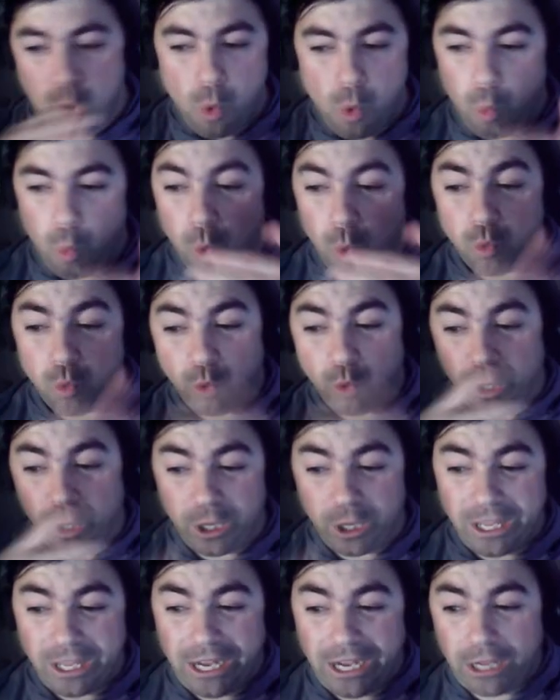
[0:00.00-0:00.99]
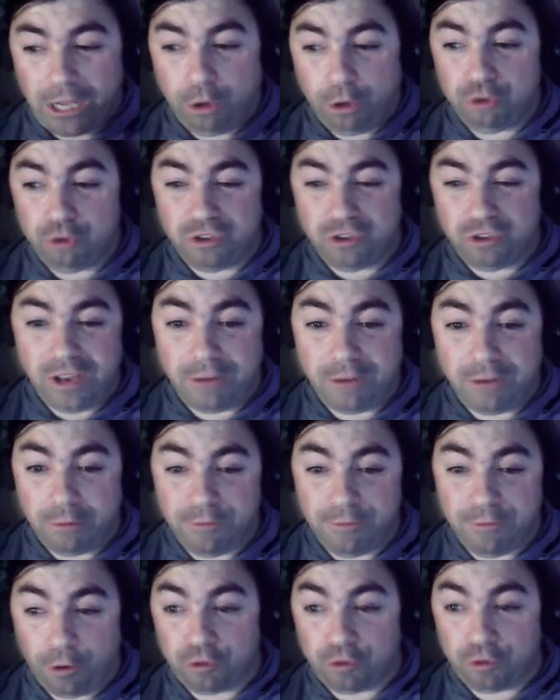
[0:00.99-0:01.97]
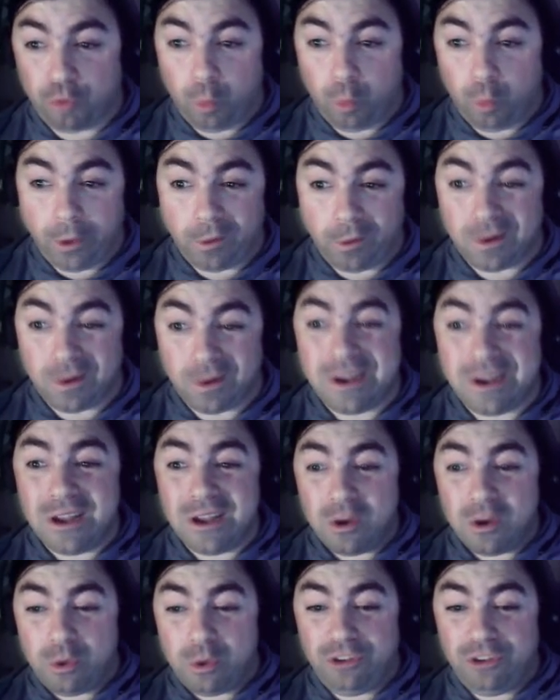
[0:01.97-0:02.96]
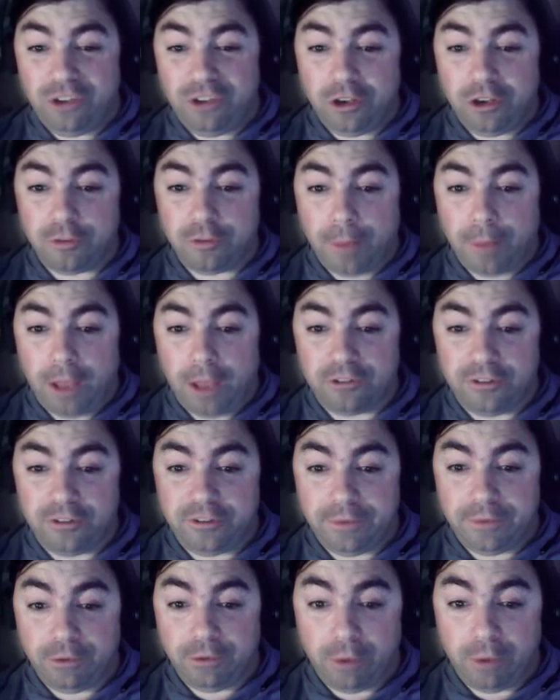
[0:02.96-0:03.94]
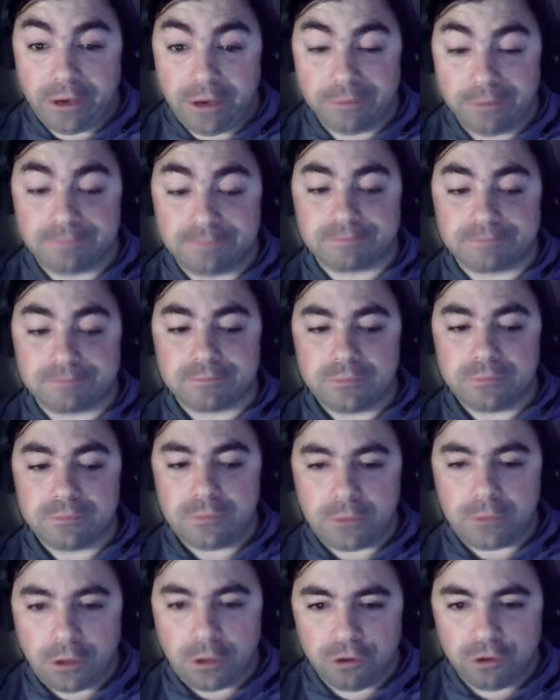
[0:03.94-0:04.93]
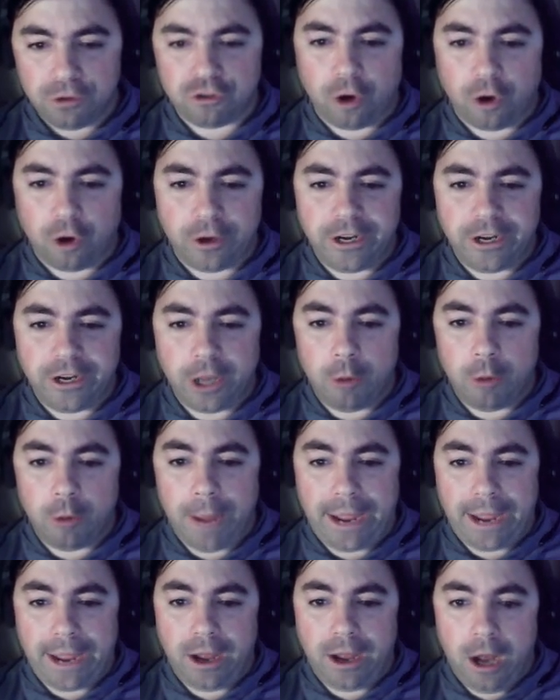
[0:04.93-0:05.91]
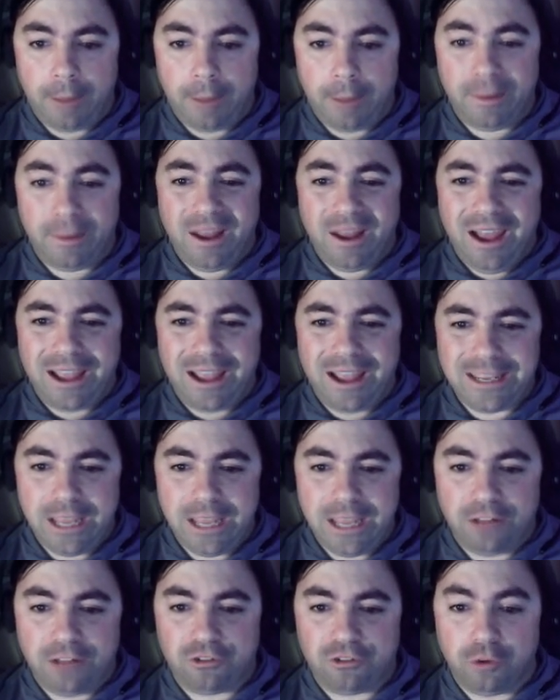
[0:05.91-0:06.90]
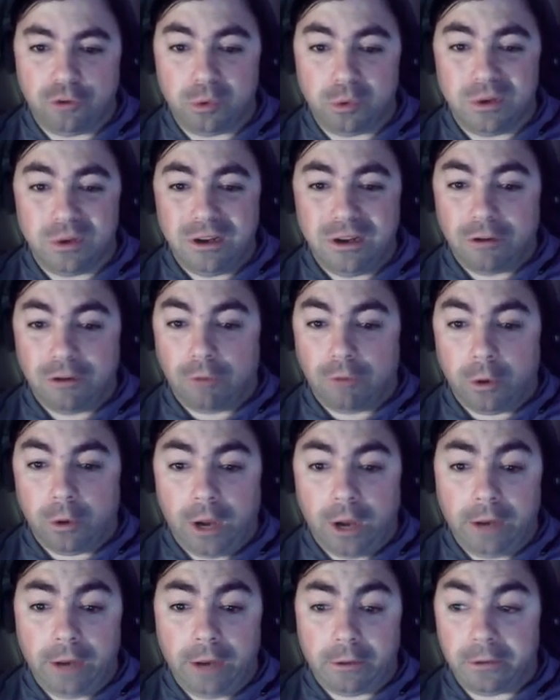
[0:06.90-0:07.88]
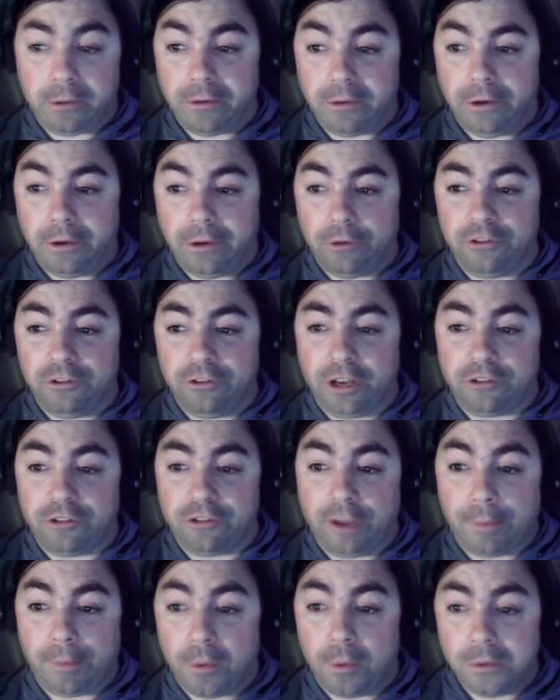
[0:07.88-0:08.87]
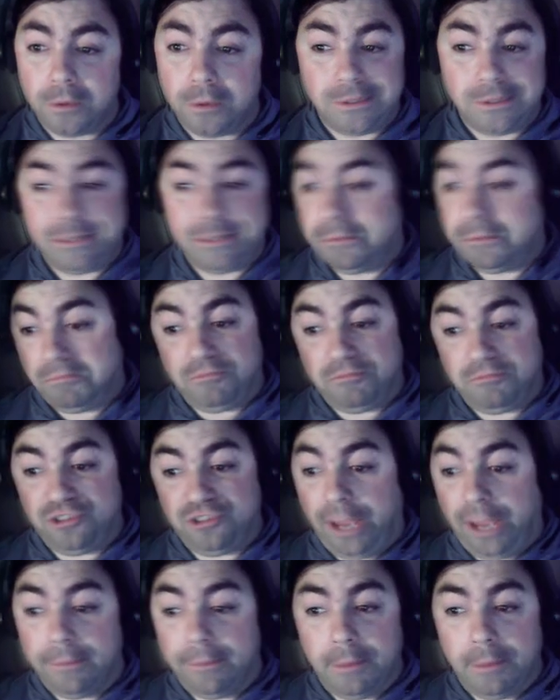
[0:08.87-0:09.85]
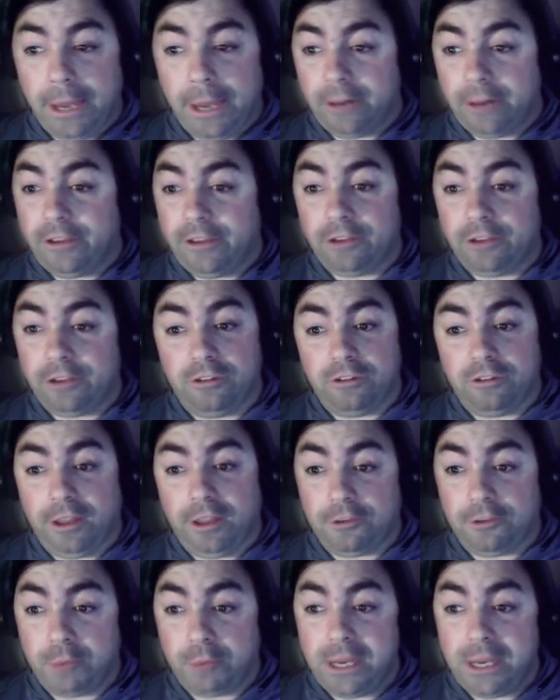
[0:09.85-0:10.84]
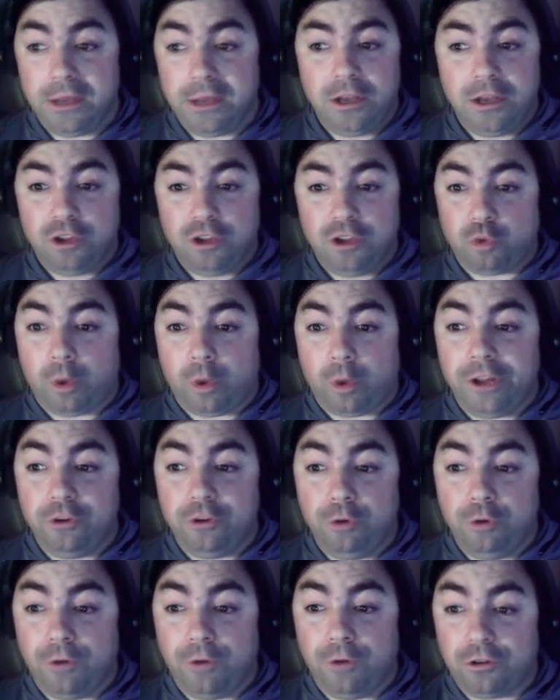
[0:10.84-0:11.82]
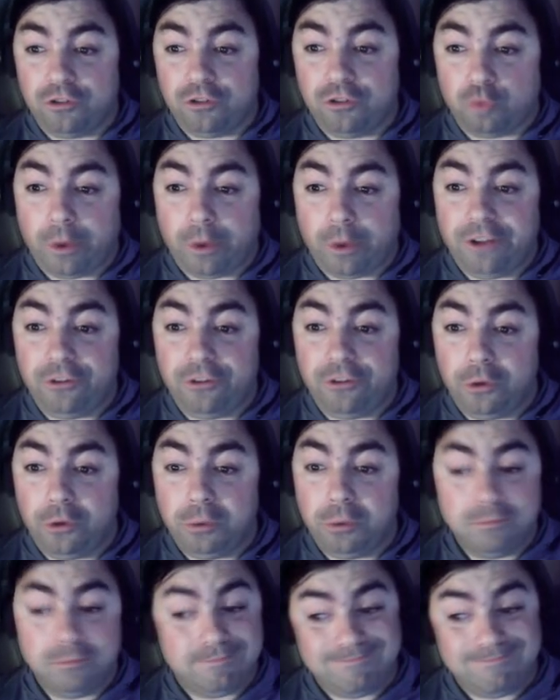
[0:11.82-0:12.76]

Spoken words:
We're really getting close to that reversal where we see this positivity rate starting to go back up again soon. Rhode Island, here's an example. Same amount of tests as last week, 22 versus 22.